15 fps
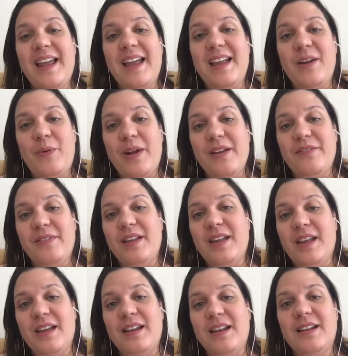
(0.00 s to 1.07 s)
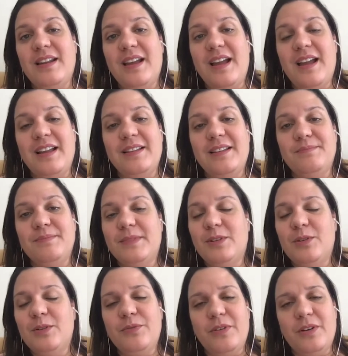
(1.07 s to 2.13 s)
arrived in Canada, I
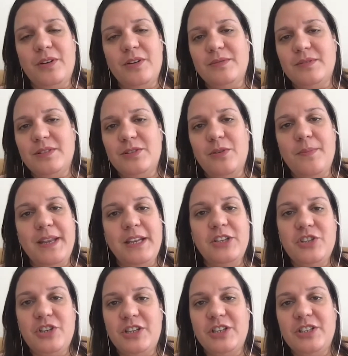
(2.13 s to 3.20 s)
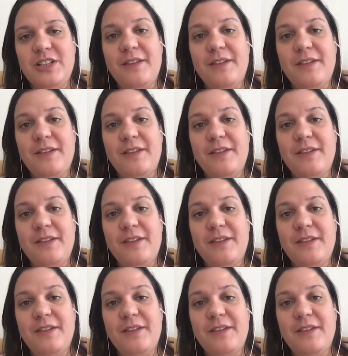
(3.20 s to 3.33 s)
looked for so many churches.